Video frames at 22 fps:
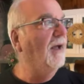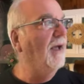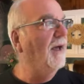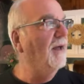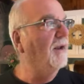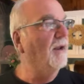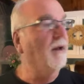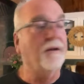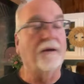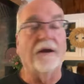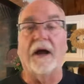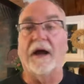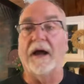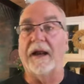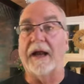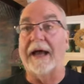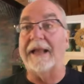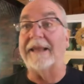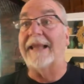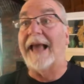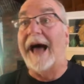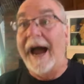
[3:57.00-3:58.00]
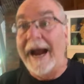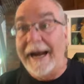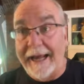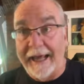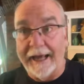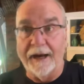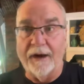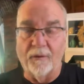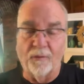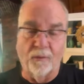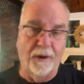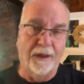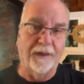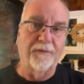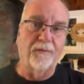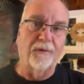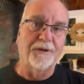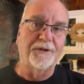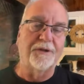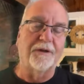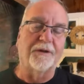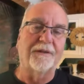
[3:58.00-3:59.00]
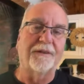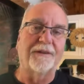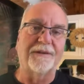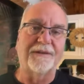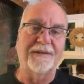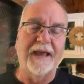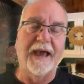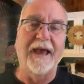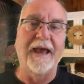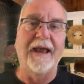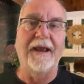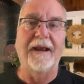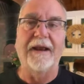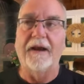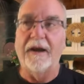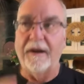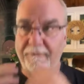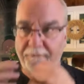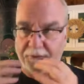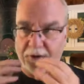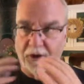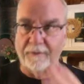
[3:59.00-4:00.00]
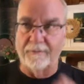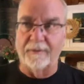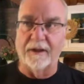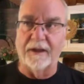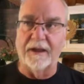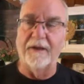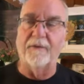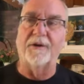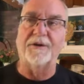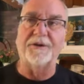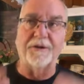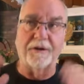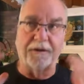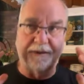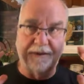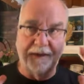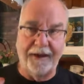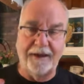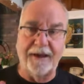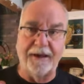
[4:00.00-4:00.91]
and aligning with what you're saying verbally, what you're